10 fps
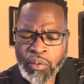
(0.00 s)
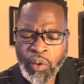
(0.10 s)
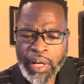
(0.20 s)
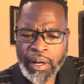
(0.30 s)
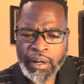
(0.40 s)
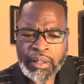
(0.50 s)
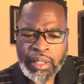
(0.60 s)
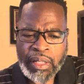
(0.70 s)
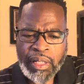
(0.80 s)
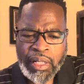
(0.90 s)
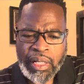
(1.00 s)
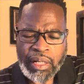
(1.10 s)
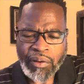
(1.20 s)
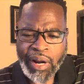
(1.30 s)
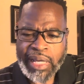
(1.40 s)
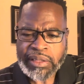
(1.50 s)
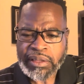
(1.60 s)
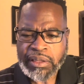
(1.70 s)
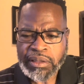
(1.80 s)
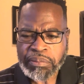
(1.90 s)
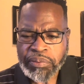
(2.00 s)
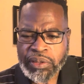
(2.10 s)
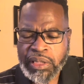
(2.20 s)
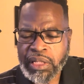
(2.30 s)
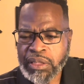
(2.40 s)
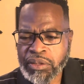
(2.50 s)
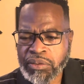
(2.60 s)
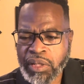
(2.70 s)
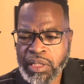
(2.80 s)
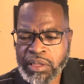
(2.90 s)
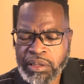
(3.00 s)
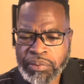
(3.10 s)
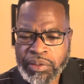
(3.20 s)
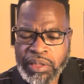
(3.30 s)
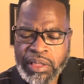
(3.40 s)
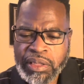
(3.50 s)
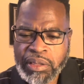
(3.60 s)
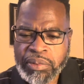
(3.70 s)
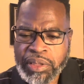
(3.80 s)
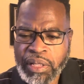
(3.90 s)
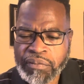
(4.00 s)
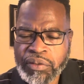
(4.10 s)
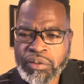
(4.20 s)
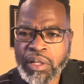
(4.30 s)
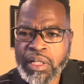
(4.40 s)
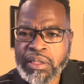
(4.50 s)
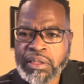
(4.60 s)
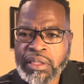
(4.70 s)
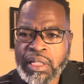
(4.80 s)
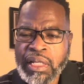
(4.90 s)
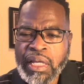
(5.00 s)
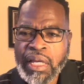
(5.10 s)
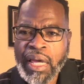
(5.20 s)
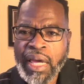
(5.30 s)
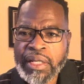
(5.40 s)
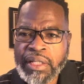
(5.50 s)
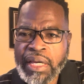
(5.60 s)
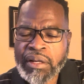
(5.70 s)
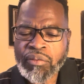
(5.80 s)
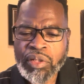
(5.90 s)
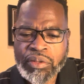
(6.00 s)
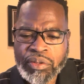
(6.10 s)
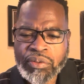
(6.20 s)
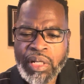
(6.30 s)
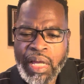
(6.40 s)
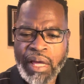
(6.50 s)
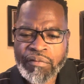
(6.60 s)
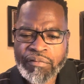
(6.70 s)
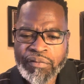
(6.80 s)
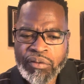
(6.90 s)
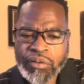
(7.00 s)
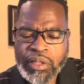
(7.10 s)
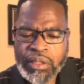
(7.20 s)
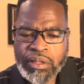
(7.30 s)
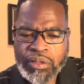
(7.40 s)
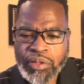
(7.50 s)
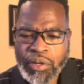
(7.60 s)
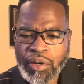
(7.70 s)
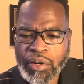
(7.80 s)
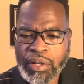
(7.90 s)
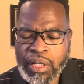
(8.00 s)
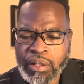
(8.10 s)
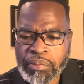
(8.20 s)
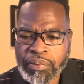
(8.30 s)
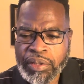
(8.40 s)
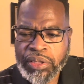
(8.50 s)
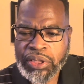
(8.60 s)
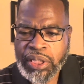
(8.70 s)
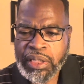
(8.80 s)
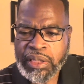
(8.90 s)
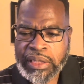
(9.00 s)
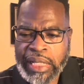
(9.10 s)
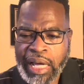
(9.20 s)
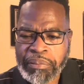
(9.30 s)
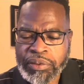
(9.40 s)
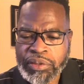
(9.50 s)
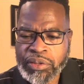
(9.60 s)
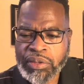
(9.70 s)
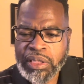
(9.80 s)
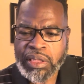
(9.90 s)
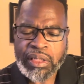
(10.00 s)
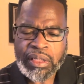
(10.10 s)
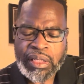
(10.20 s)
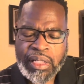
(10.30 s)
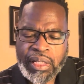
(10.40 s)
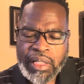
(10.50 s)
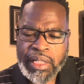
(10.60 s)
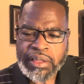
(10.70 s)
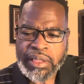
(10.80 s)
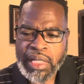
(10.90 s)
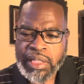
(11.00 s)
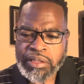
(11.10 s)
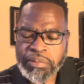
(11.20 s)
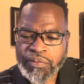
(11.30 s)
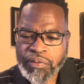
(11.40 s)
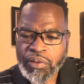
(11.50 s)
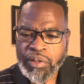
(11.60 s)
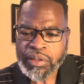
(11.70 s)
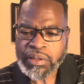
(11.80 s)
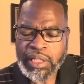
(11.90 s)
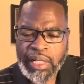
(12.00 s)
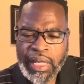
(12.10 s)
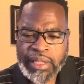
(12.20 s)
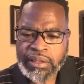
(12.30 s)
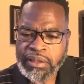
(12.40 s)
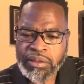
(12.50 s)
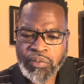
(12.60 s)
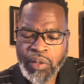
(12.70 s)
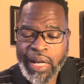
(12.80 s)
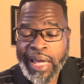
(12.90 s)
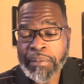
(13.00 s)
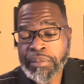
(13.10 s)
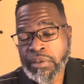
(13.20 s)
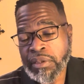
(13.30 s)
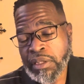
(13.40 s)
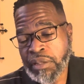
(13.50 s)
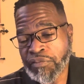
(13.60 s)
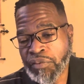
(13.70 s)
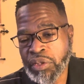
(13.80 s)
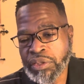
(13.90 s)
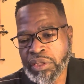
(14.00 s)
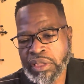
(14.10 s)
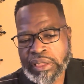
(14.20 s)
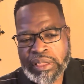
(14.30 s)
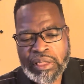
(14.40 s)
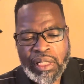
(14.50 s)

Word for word: where Christ is presented to us, he presents himself to us, and yet we do not fully discern and appreciate the opportunity that stands before us. In essence, what happened, unfortunately,